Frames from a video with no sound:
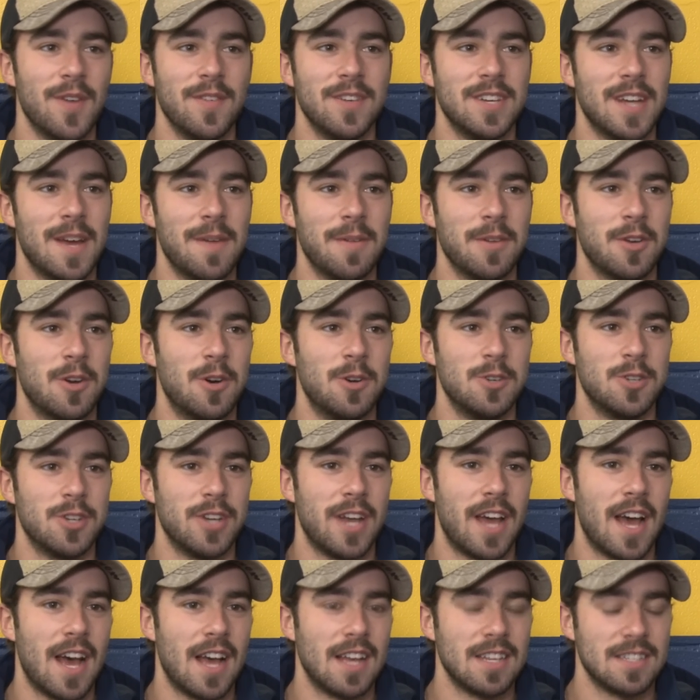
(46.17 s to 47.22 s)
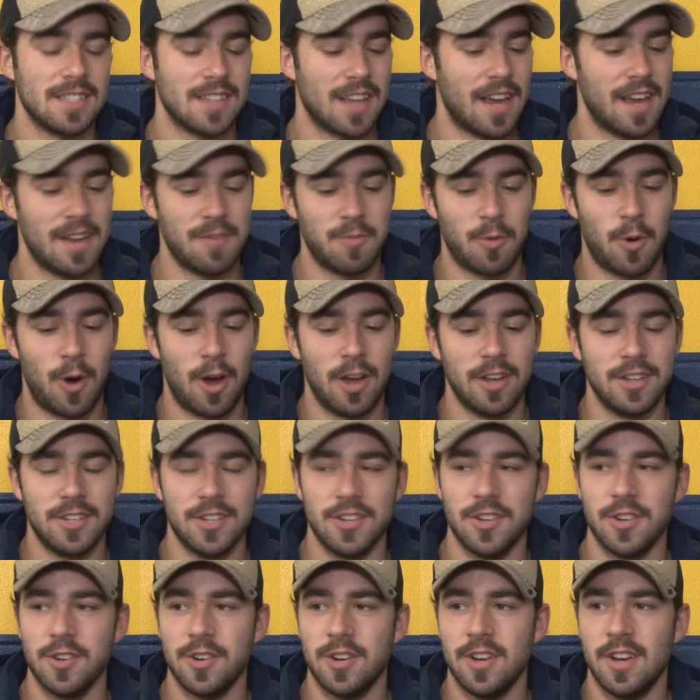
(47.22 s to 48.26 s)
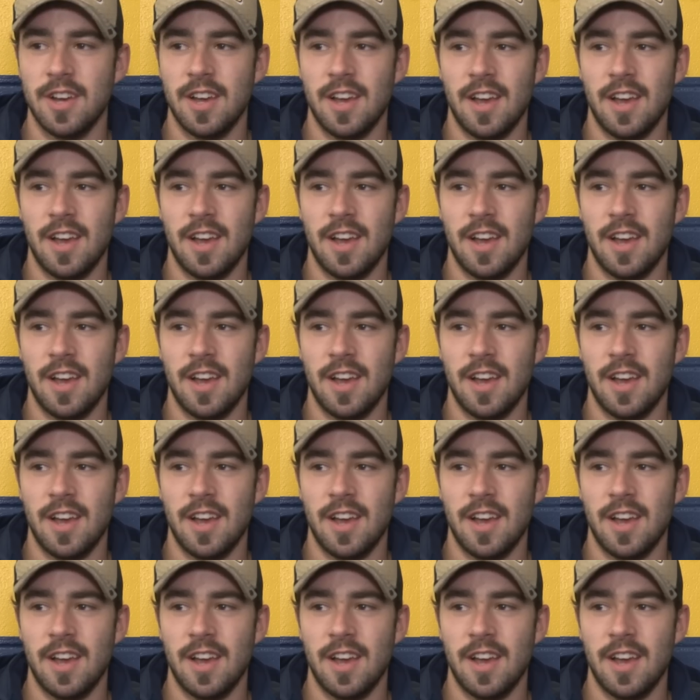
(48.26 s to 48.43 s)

Every time the coach would ask, I'd want to.